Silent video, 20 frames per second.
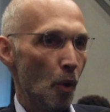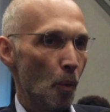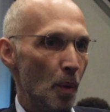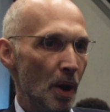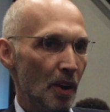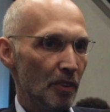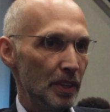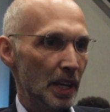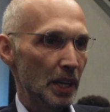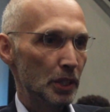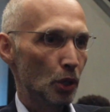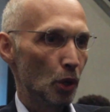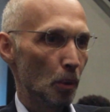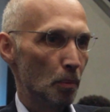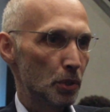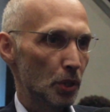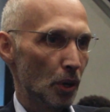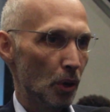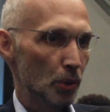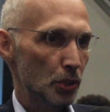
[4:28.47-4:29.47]
With that
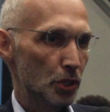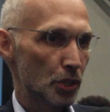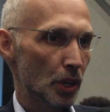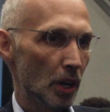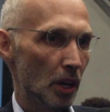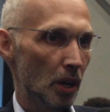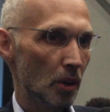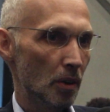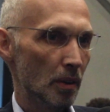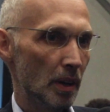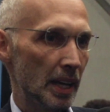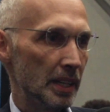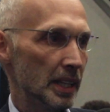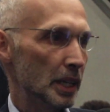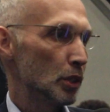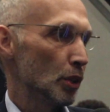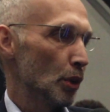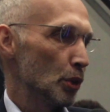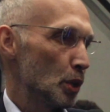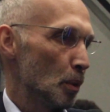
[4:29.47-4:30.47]
comes also, and
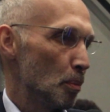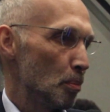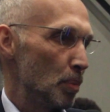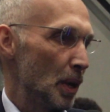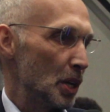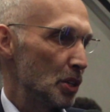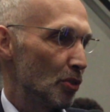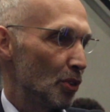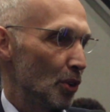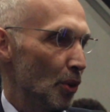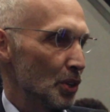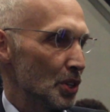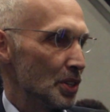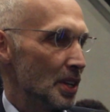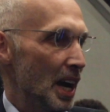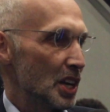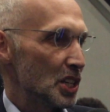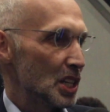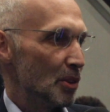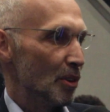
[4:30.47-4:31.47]
that also plays of course
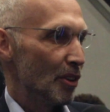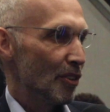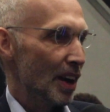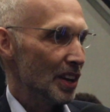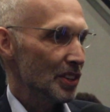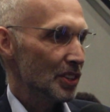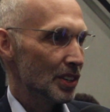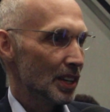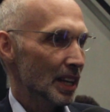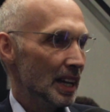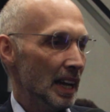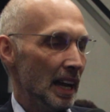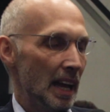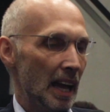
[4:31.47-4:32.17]
nicely with us,